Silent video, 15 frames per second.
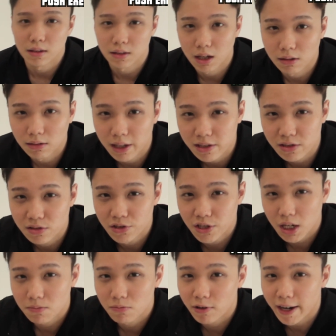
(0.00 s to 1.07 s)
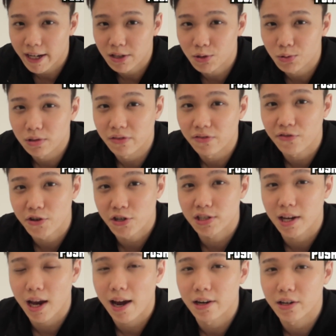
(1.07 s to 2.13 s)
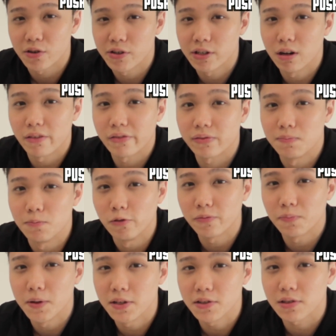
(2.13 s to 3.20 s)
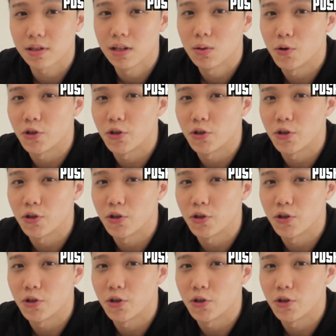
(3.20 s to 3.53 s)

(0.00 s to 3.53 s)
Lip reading: Now let's jump right into the first category of movements,